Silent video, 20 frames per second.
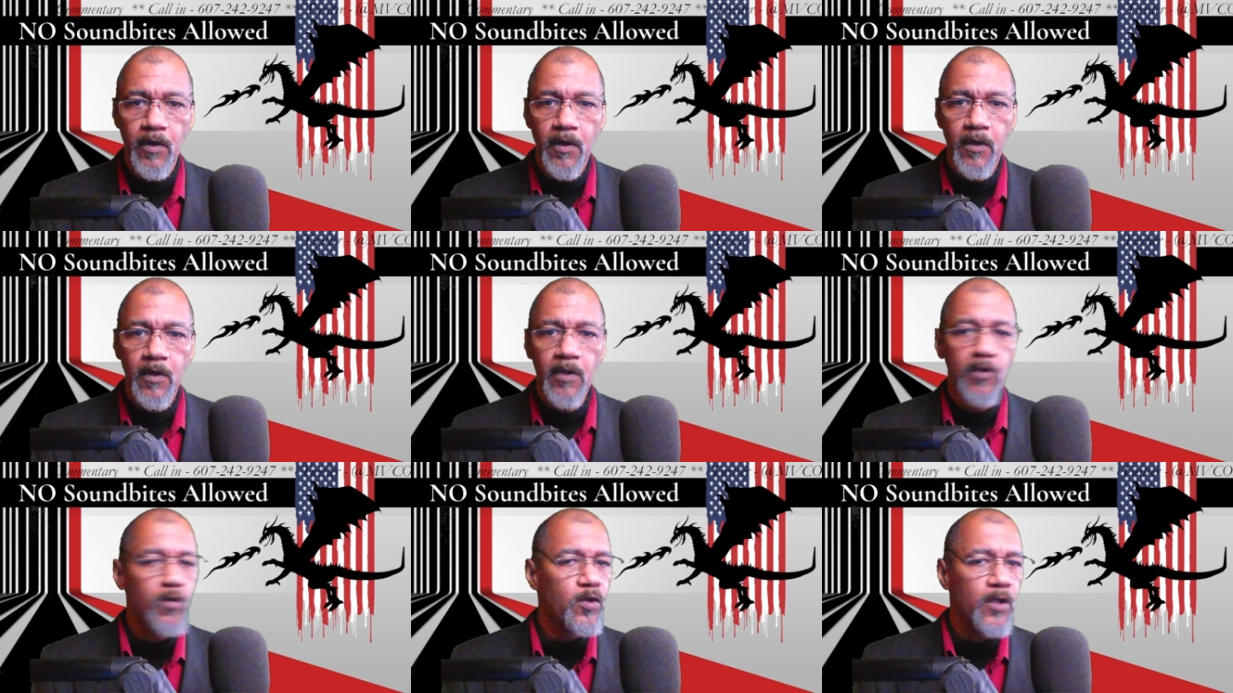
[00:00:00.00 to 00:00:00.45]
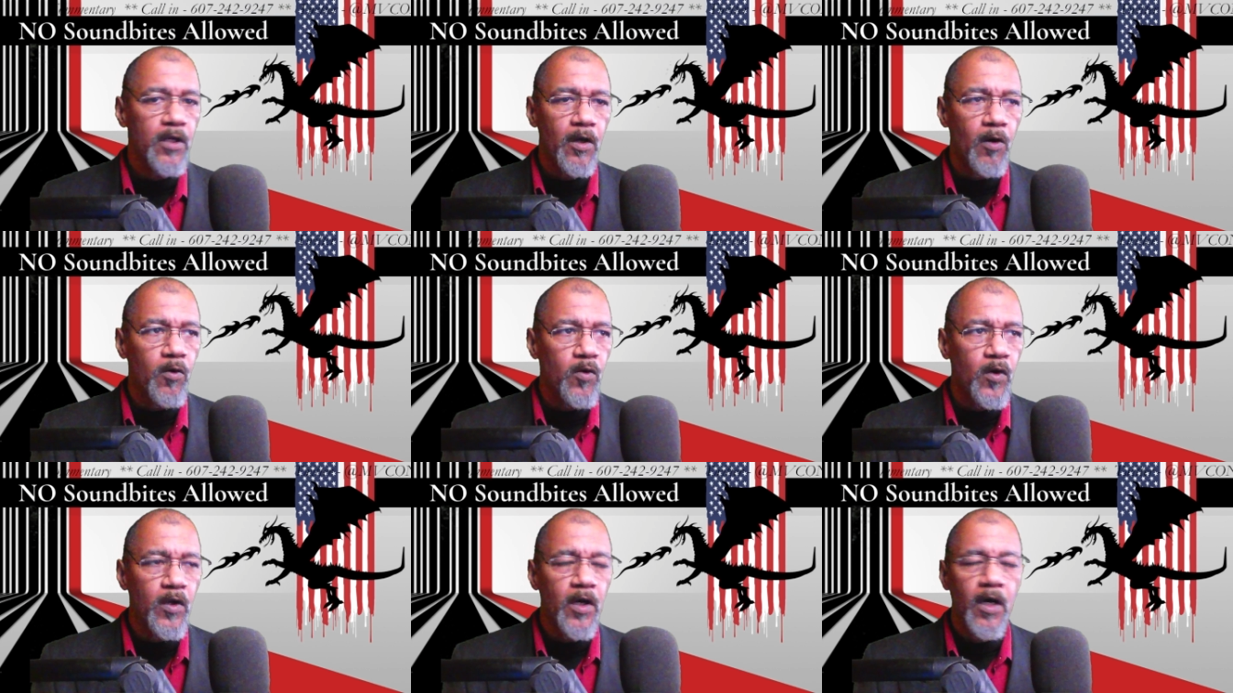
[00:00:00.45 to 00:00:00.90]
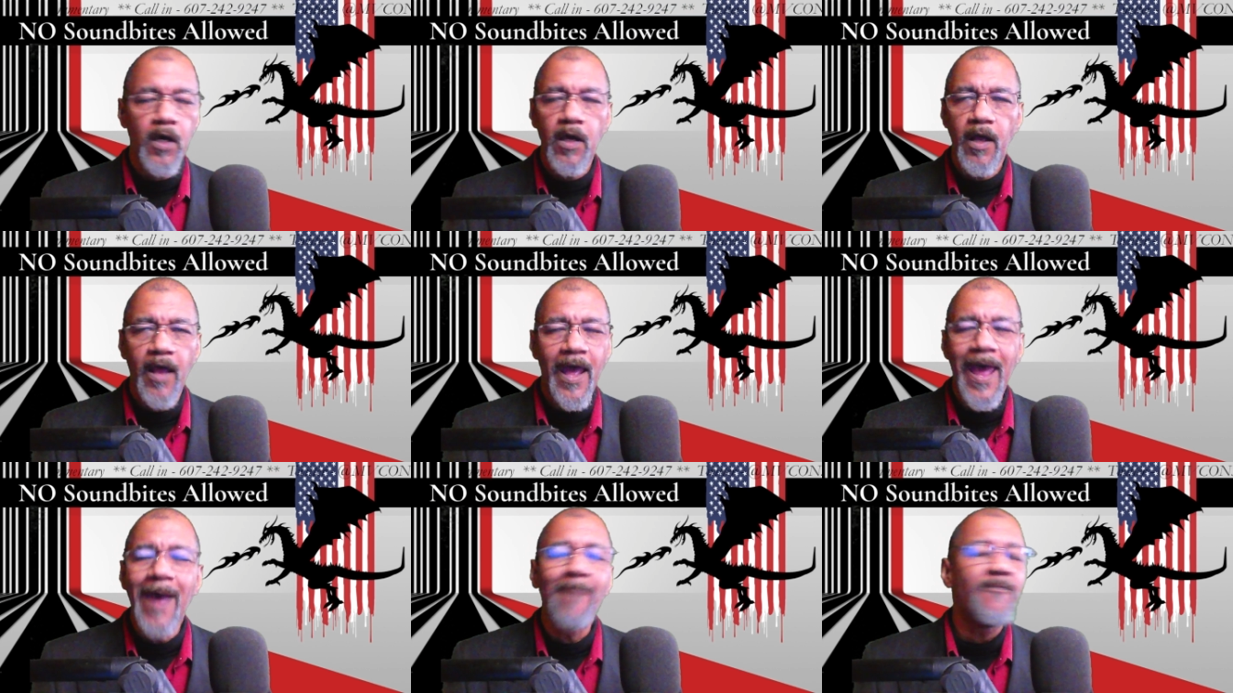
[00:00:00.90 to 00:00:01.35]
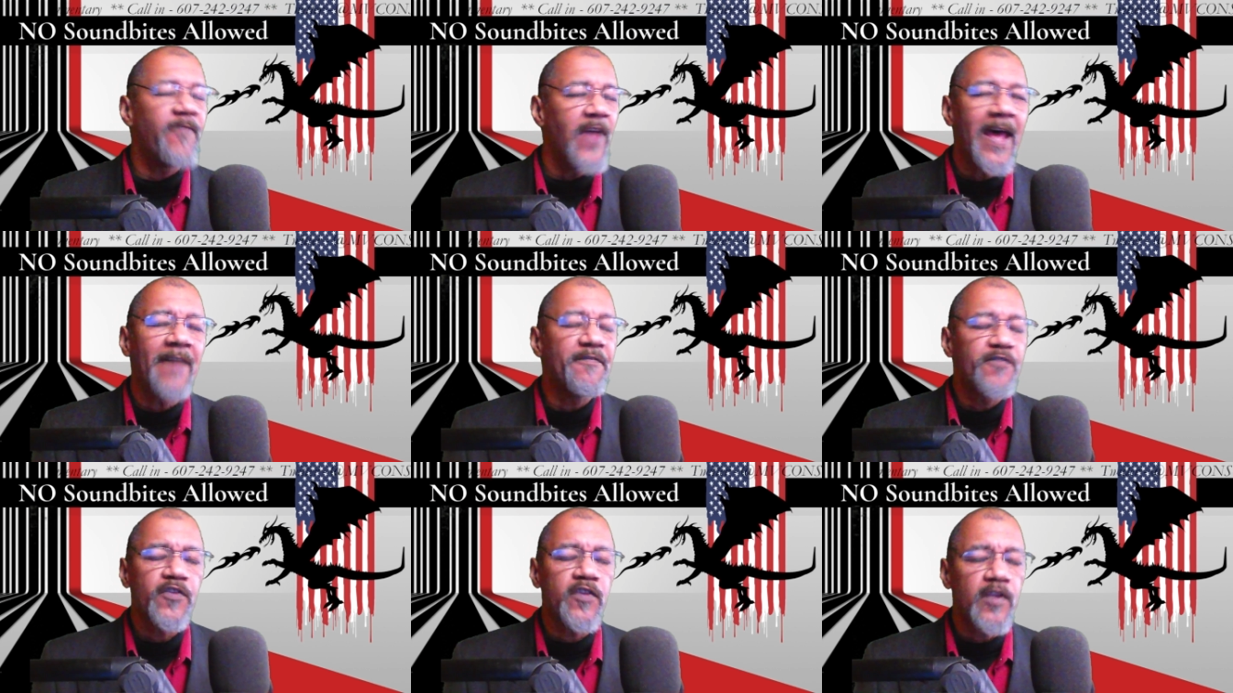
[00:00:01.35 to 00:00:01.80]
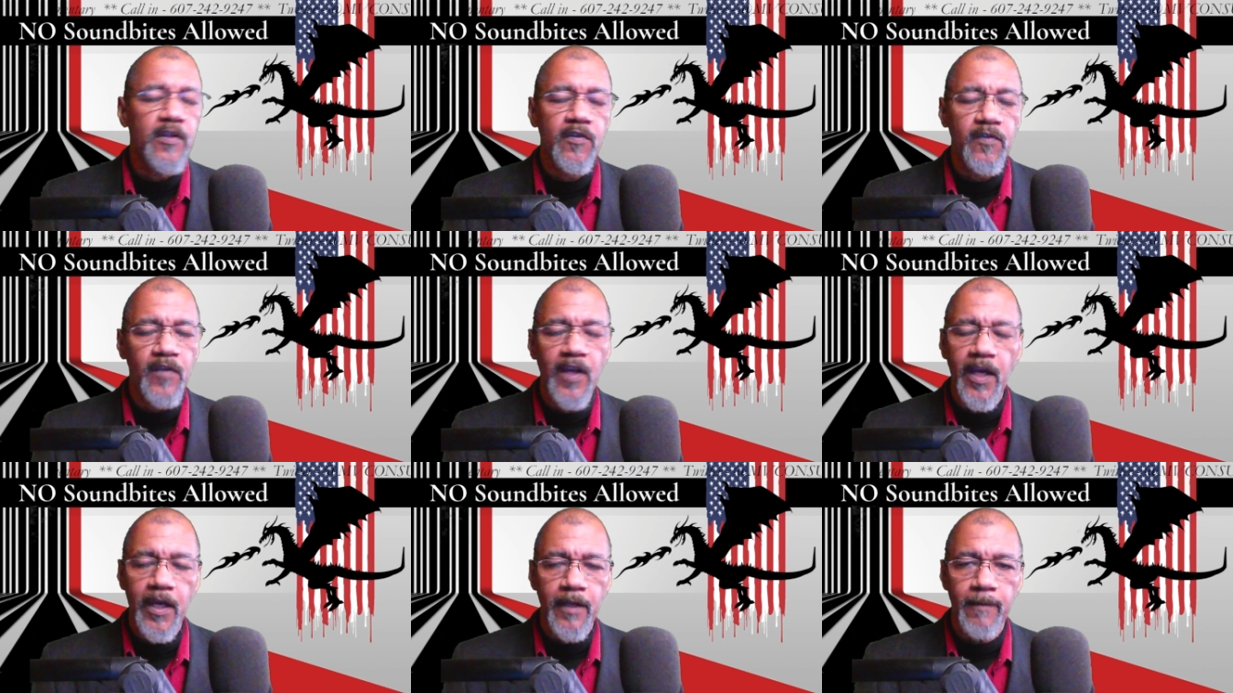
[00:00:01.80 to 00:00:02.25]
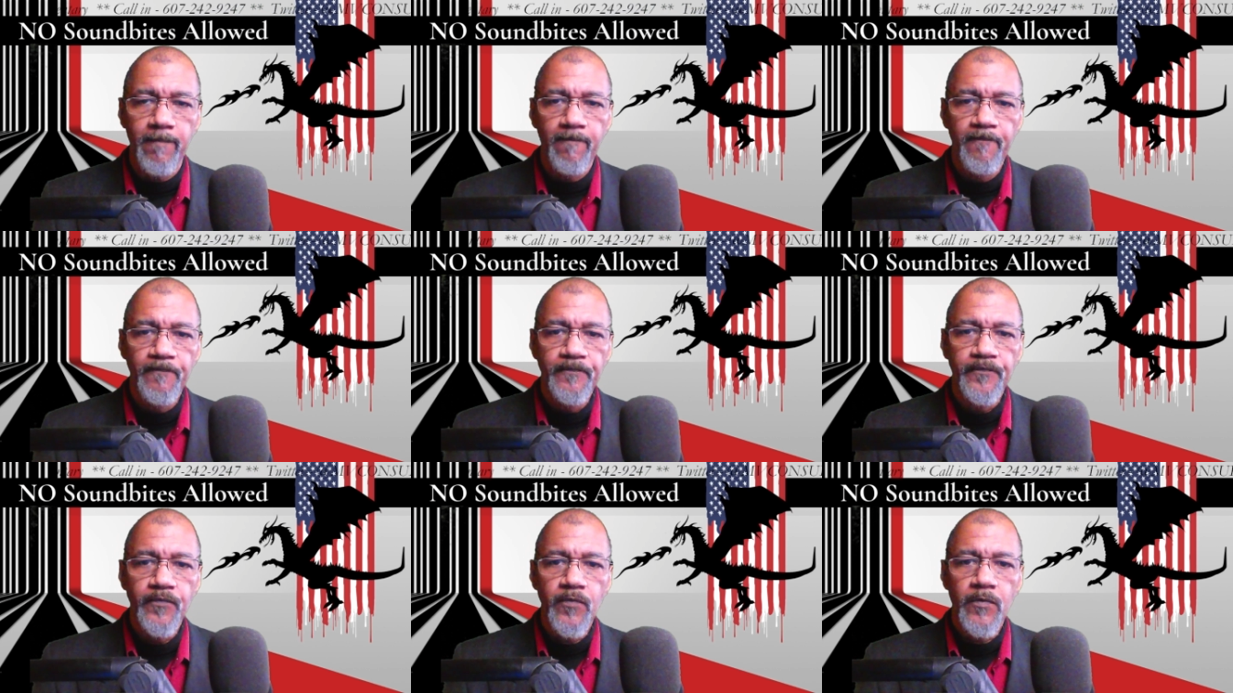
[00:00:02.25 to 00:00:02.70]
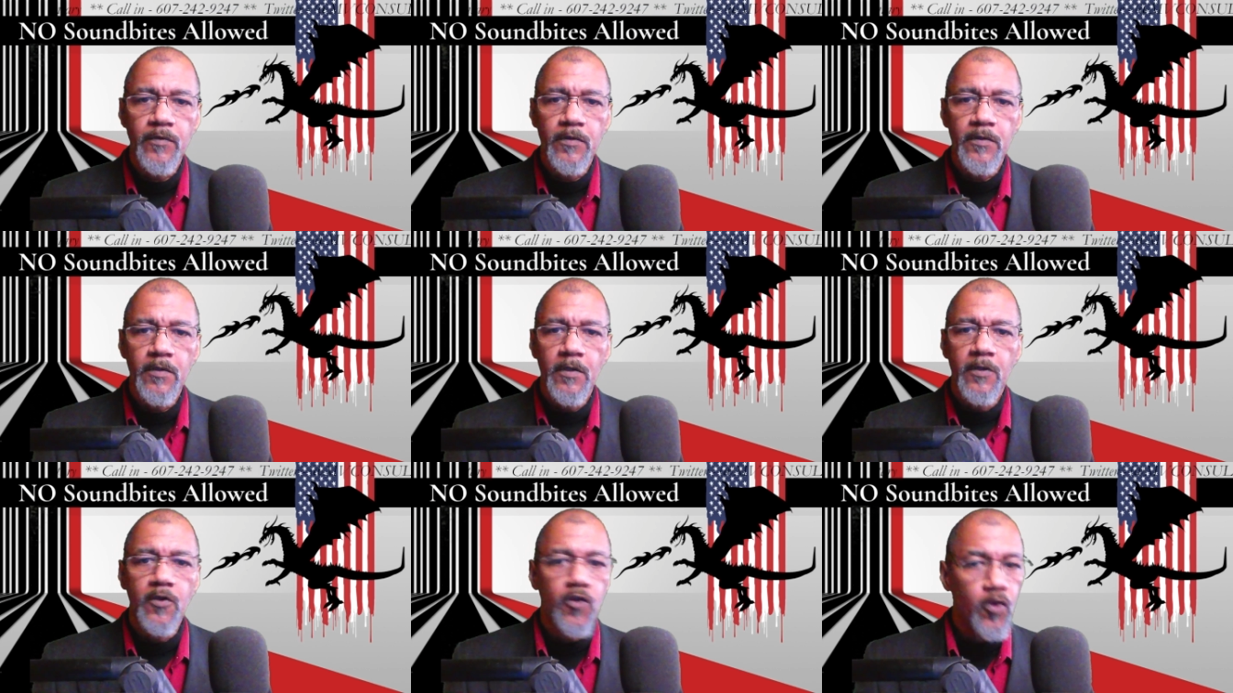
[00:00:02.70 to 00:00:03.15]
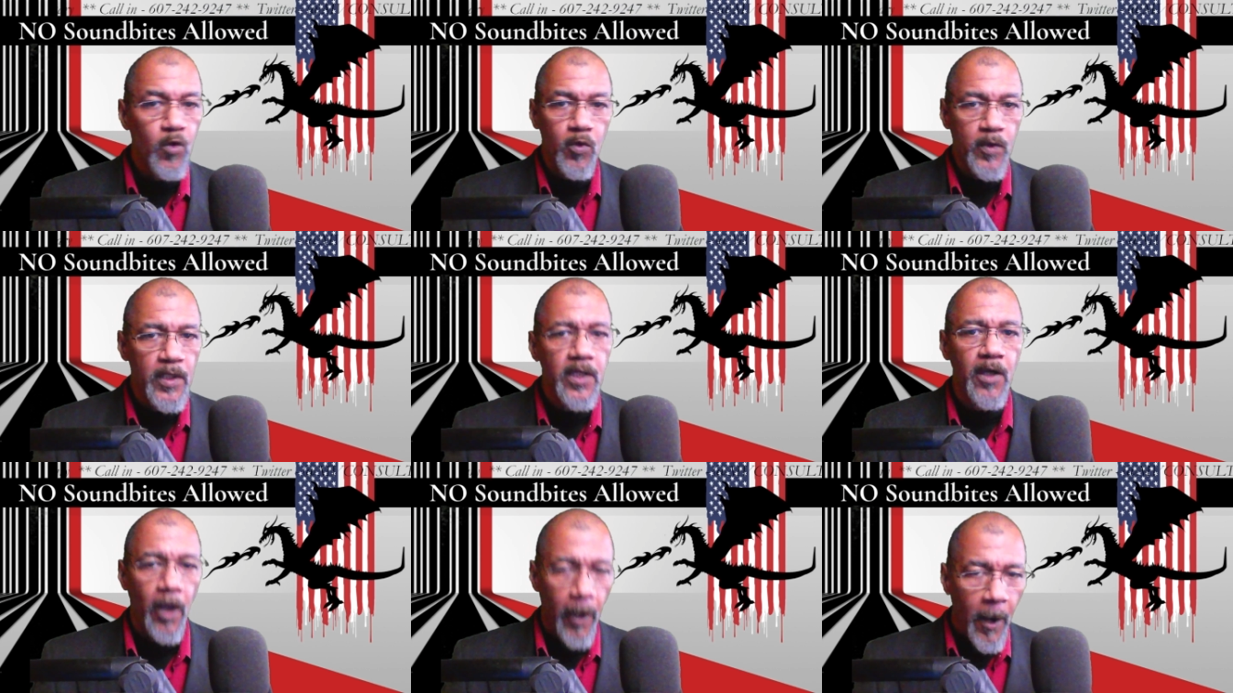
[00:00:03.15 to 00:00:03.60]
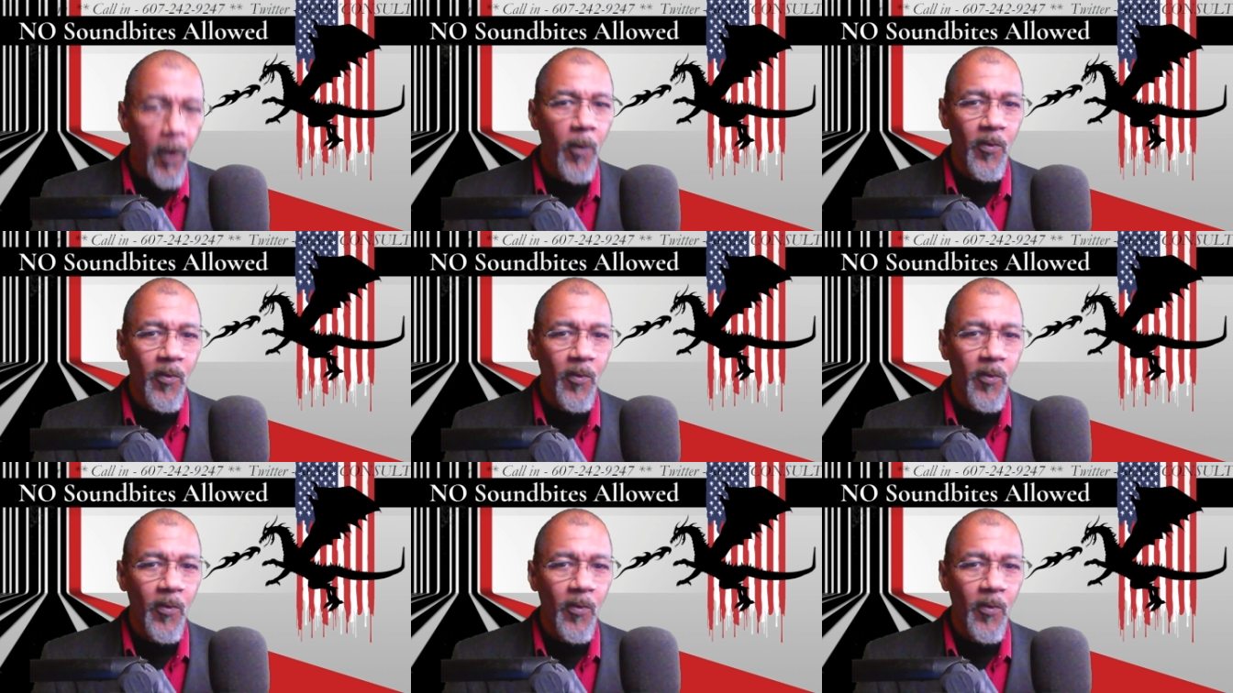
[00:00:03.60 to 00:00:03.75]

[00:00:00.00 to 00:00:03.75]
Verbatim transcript: You can own a F 16. You can own